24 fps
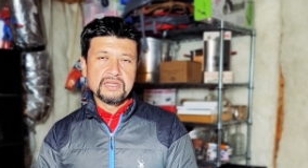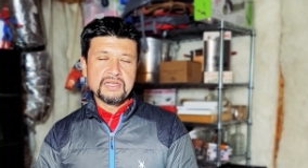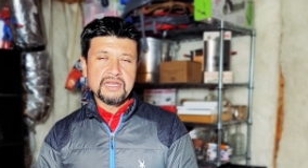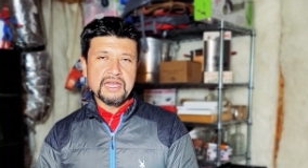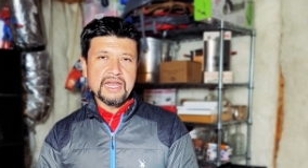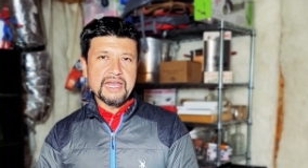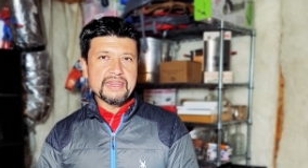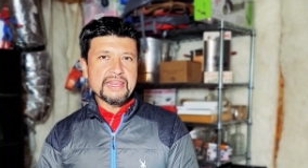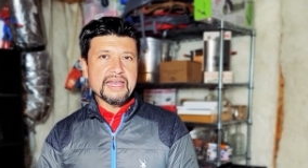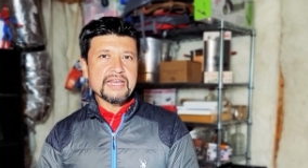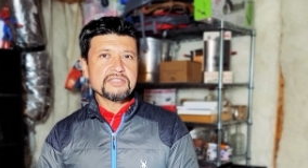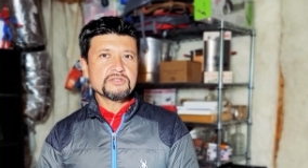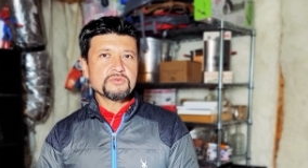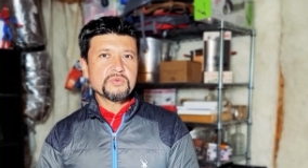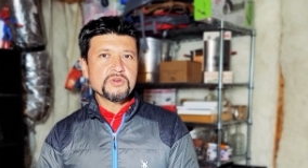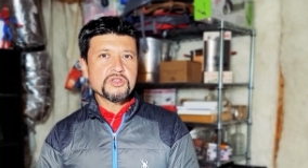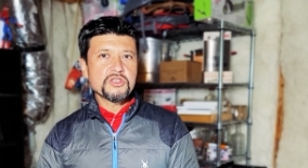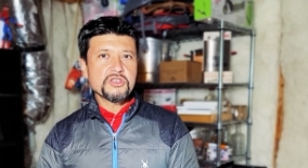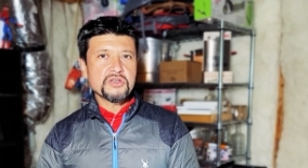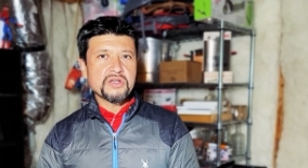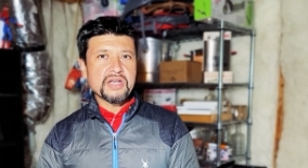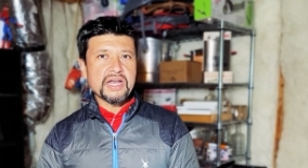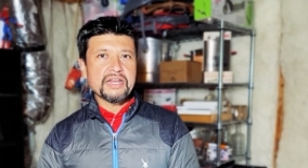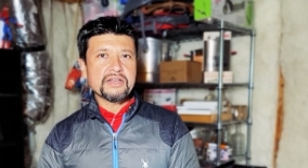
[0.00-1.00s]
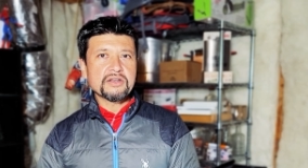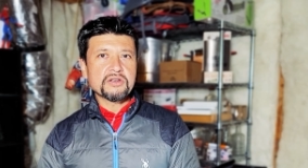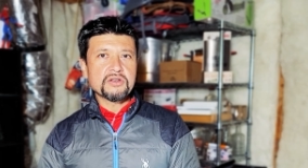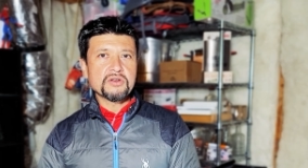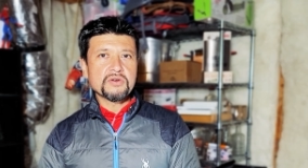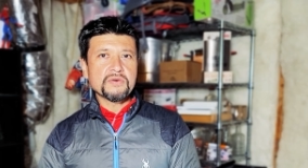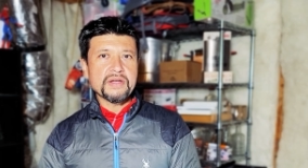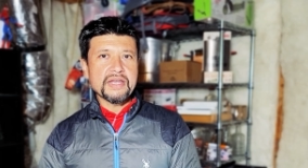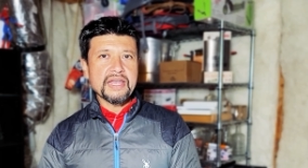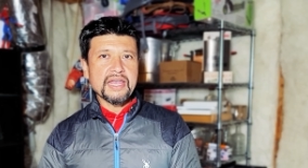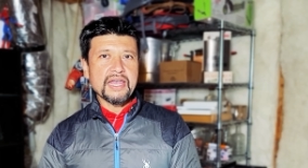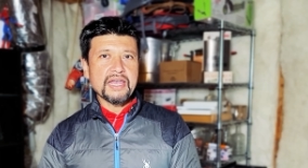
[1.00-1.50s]
And that's when you got to
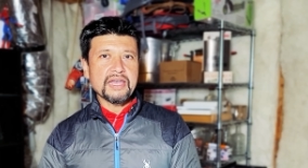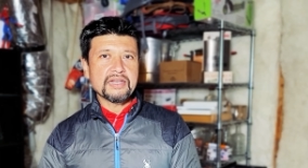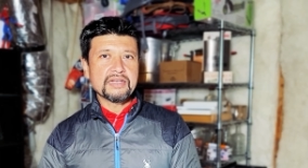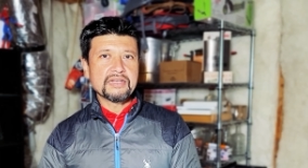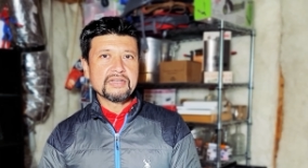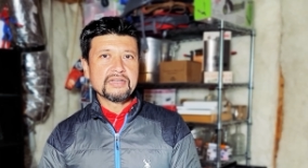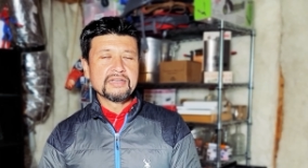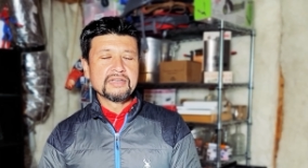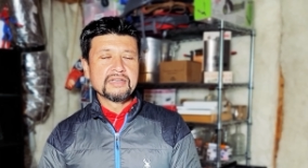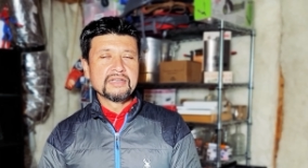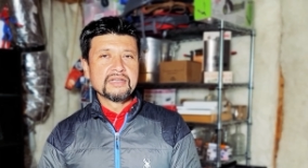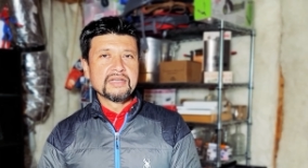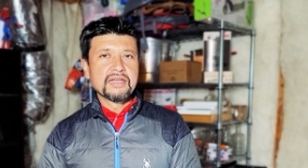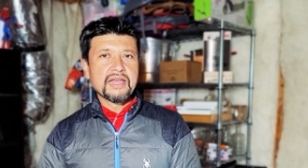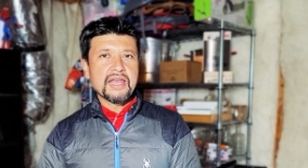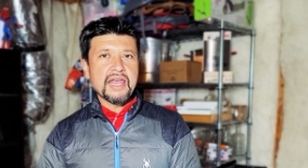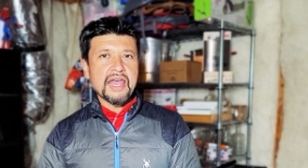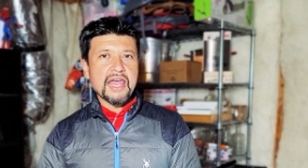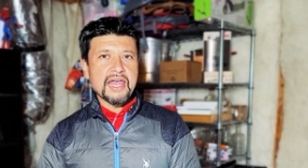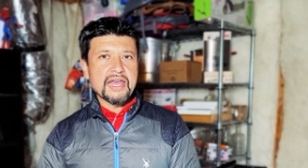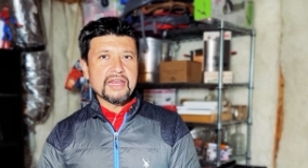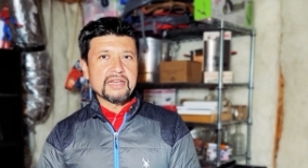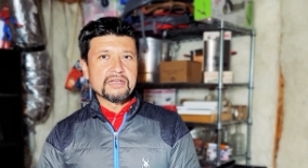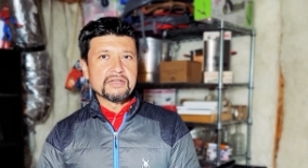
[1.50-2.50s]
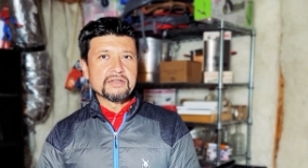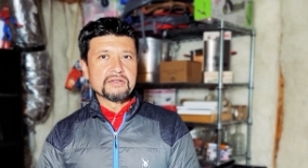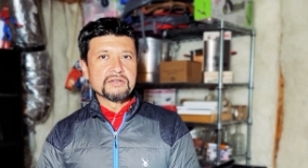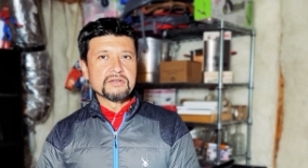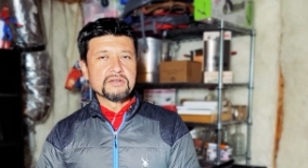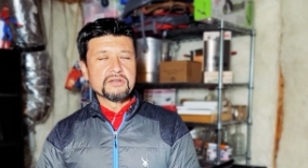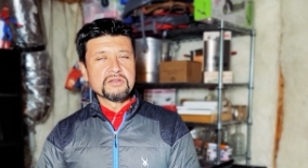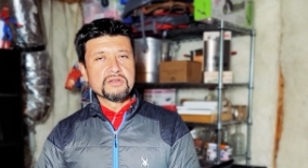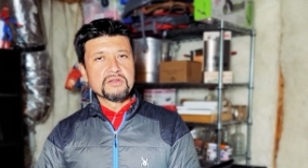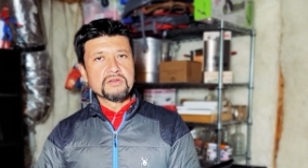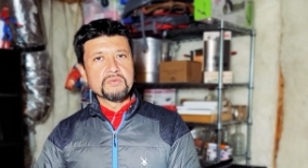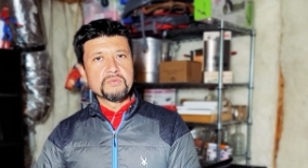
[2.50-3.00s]
go ahead and
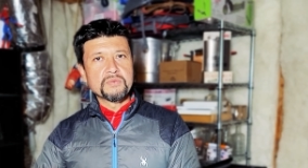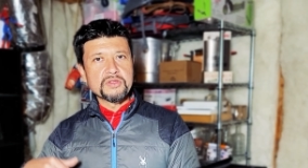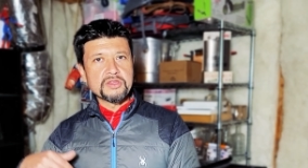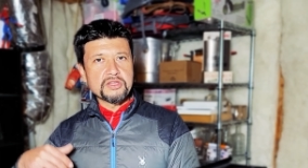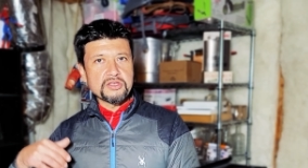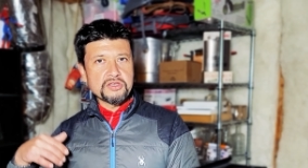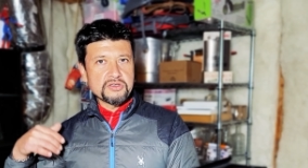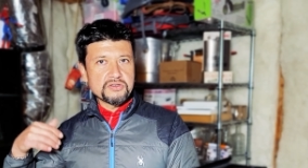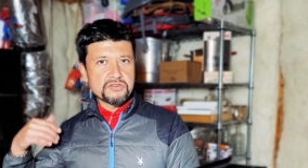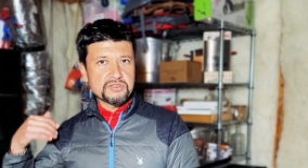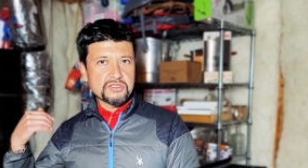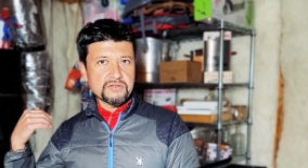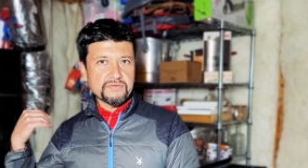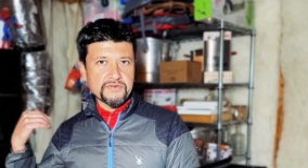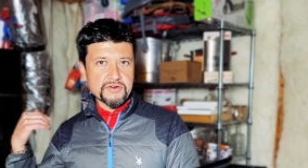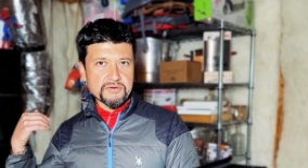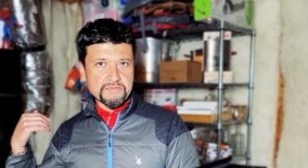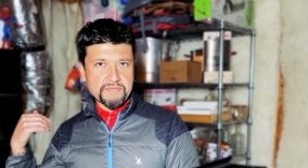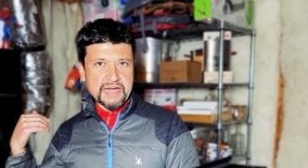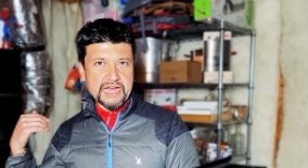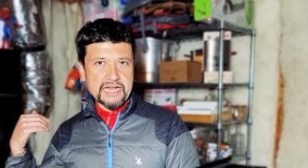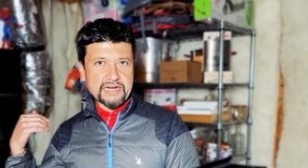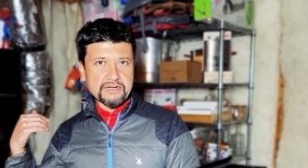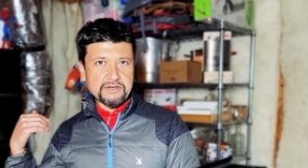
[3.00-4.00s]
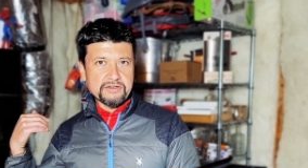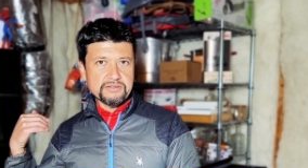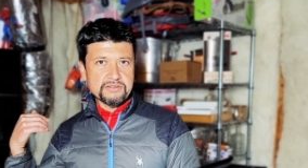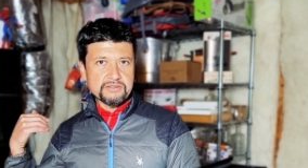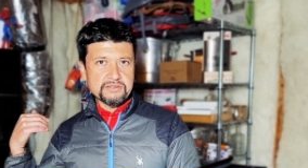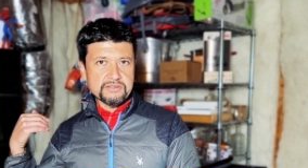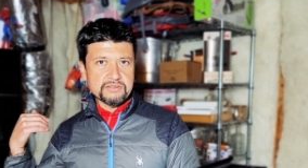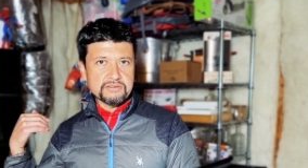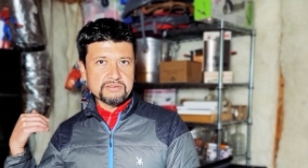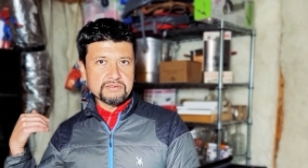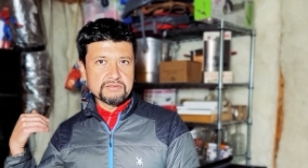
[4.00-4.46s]
with the use of your back ears,